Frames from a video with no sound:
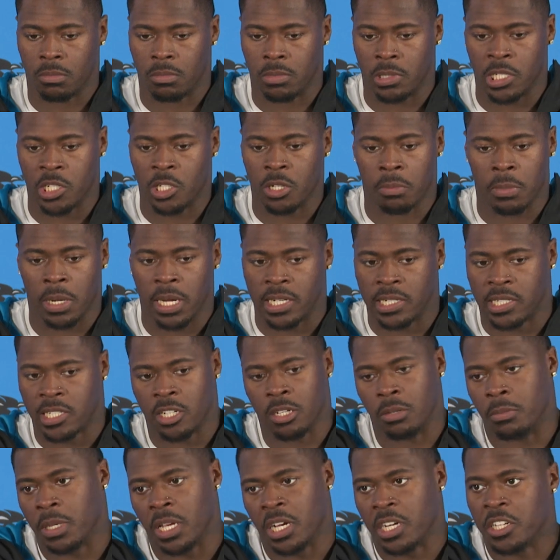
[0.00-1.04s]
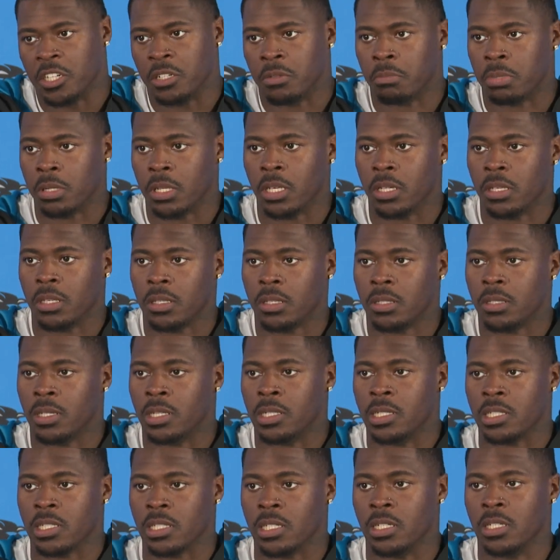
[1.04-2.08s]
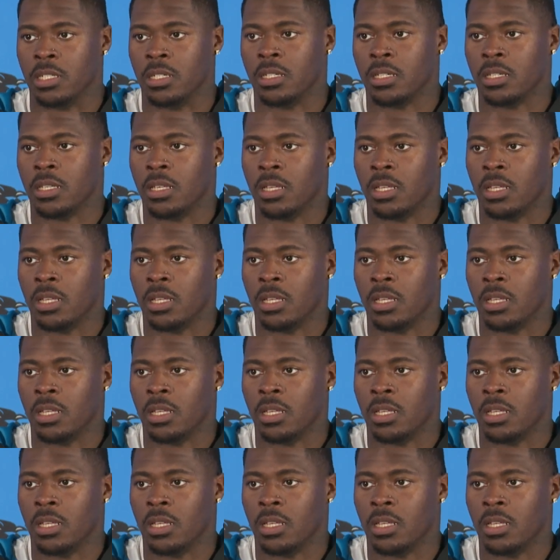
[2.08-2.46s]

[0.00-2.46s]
didn't nobody tell me I couldn't play in this league.